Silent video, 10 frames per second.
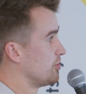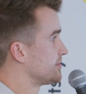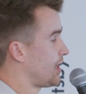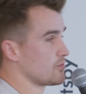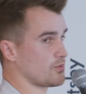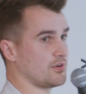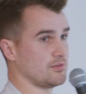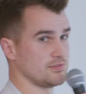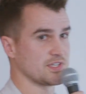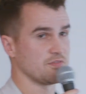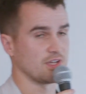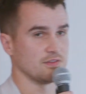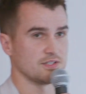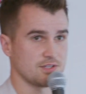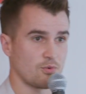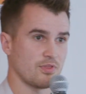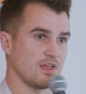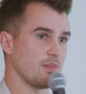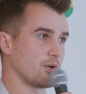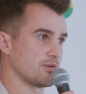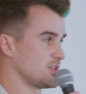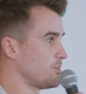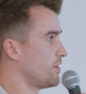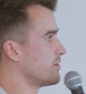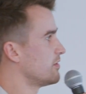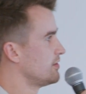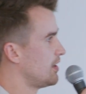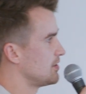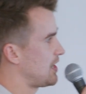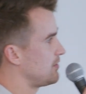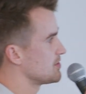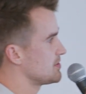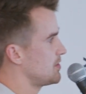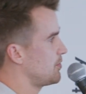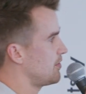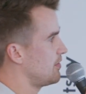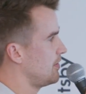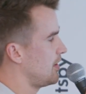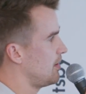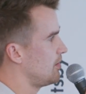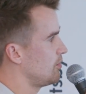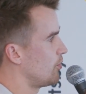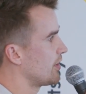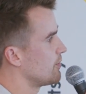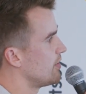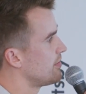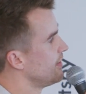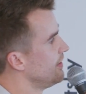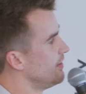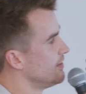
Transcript: Build times were significantly slower then. There were some other challenges that we were working with.